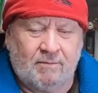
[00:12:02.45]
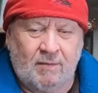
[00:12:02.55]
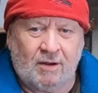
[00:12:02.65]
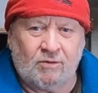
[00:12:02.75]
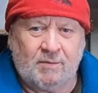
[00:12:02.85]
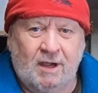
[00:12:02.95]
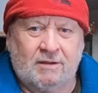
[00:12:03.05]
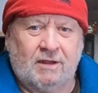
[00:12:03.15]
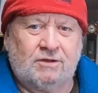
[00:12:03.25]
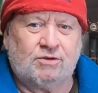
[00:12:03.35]
man, oh
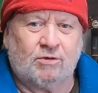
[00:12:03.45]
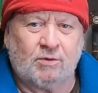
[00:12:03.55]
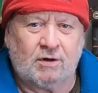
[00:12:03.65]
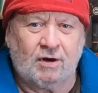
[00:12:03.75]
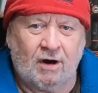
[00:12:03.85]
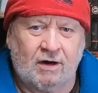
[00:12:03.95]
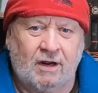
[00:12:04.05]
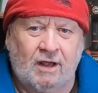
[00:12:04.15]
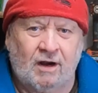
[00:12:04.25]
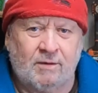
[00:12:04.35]
man, they sure worked hard,
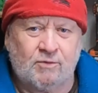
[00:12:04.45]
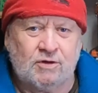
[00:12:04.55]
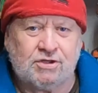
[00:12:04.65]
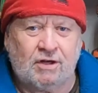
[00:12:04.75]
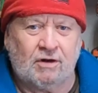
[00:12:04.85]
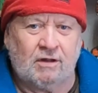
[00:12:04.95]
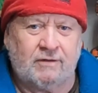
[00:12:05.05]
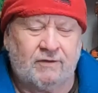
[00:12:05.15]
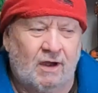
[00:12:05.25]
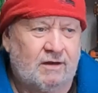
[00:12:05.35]
and I appreciate all
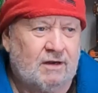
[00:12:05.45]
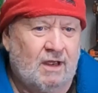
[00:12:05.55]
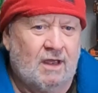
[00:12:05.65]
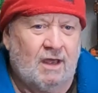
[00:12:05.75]
they've done.